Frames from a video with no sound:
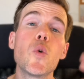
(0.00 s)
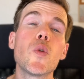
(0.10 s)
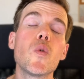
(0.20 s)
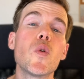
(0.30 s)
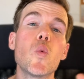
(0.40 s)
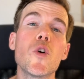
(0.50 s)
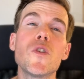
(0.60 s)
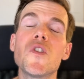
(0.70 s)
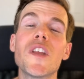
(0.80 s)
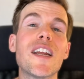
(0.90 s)
or through the
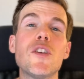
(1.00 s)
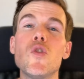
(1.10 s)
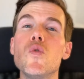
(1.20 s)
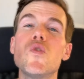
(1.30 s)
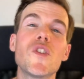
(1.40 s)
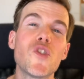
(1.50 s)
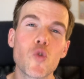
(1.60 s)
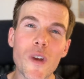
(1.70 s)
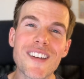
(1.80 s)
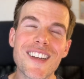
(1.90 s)
words that I choose to
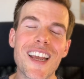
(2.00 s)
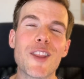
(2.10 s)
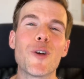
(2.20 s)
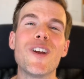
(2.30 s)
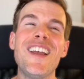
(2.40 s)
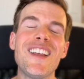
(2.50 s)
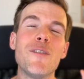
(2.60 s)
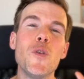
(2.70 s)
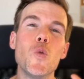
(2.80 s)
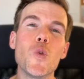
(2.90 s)
string together
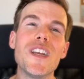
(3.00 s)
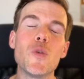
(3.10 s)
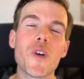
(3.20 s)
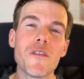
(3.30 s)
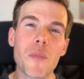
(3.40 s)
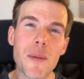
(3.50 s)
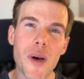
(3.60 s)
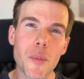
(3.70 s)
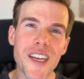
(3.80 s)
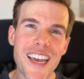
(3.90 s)
if you read one of my
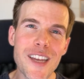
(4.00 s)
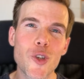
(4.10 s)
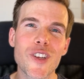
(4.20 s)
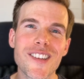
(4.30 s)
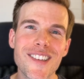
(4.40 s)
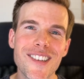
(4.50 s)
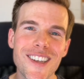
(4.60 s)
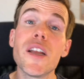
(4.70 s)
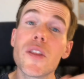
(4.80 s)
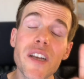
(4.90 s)
publications.
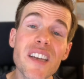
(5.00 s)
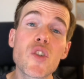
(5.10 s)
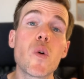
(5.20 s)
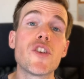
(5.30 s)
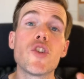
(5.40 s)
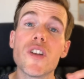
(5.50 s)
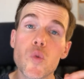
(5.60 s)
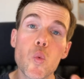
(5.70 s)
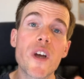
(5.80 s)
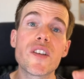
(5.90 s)
Now, the next question
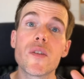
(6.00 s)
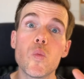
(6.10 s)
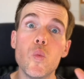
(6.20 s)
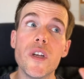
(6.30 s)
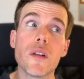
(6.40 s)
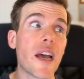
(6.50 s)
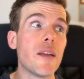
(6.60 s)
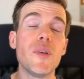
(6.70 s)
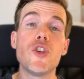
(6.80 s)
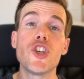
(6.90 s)
is what will
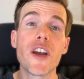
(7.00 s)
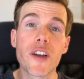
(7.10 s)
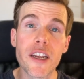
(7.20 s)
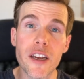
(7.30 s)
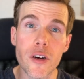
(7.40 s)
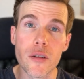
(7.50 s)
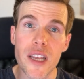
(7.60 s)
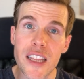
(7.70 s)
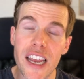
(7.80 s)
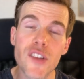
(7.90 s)
I be sharing here?
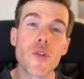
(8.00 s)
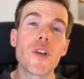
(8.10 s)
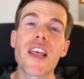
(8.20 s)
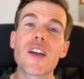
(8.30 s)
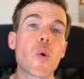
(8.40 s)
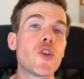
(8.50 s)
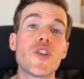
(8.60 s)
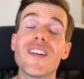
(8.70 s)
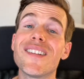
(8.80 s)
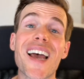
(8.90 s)
And the answer to that
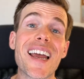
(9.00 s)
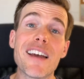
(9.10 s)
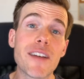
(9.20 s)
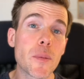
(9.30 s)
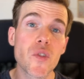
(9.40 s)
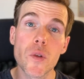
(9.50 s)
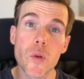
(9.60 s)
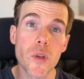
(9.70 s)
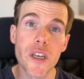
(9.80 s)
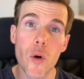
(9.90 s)
question is I have
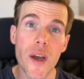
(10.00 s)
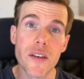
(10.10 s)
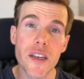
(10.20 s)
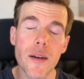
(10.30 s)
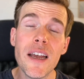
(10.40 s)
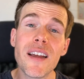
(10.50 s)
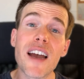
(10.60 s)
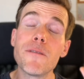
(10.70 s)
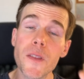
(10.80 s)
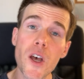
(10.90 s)
absolutely no idea.
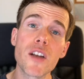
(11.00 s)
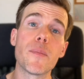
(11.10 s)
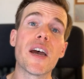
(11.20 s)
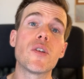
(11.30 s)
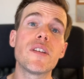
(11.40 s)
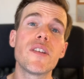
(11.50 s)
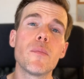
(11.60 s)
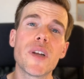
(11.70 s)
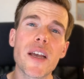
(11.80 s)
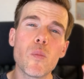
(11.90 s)
I've thought about it,
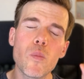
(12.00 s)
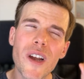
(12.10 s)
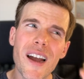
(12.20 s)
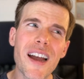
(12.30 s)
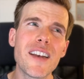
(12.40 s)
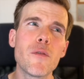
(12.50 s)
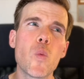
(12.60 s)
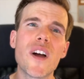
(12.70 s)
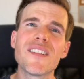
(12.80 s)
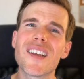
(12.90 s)
but I kind of
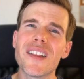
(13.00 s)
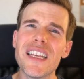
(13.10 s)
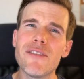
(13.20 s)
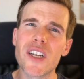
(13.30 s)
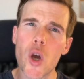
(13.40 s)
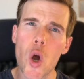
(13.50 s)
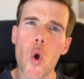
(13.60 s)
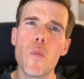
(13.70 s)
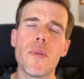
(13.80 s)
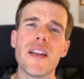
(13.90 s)
want to leave it
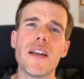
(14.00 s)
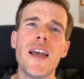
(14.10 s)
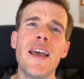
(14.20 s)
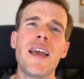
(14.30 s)
open